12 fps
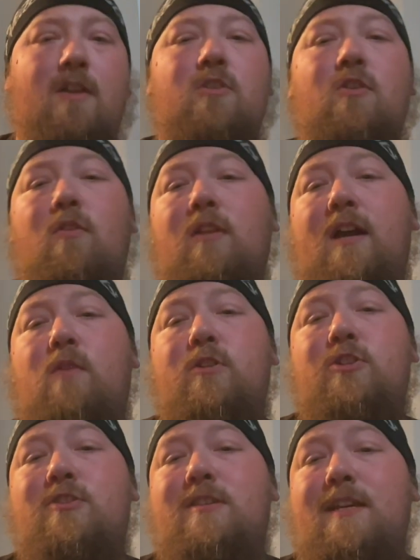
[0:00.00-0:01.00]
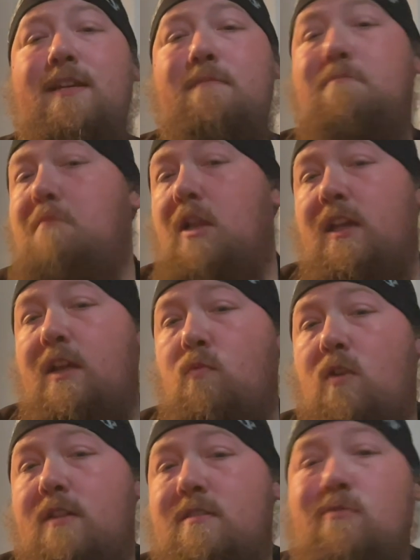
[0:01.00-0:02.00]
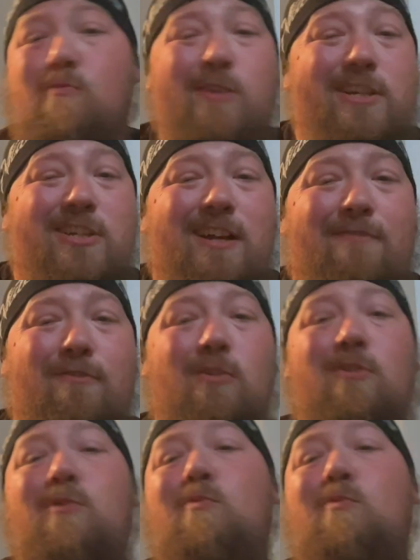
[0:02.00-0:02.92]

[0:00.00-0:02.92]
Don't like what you see? Mulligan once, reshuffle,